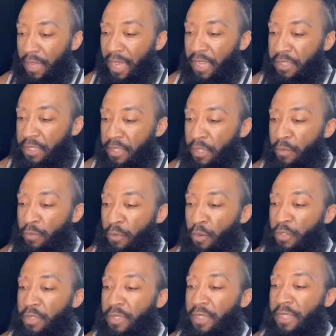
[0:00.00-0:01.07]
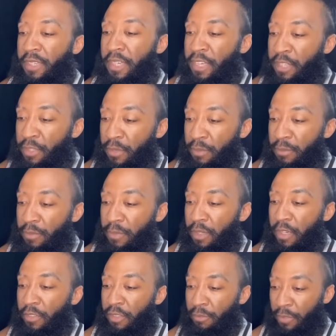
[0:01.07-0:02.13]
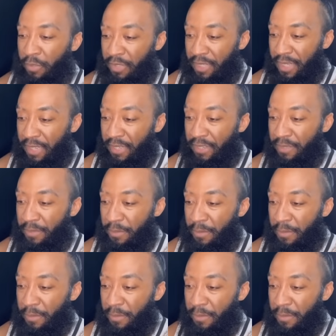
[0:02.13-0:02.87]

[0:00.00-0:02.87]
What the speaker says: I seek first the kingdom of the Most High,